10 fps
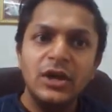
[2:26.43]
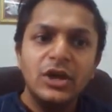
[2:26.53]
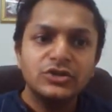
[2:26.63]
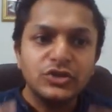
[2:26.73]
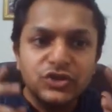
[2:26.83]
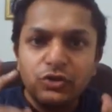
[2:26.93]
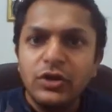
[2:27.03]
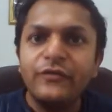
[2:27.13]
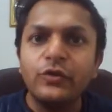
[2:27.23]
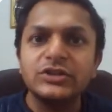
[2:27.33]
So
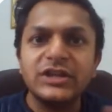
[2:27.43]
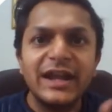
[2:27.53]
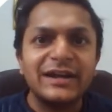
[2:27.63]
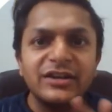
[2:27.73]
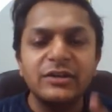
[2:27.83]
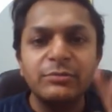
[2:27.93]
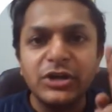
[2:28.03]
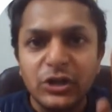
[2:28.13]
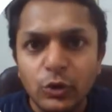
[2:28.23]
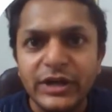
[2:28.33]
pseudo force, character
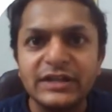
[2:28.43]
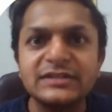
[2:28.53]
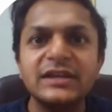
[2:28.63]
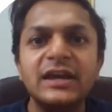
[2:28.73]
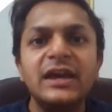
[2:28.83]
number two is,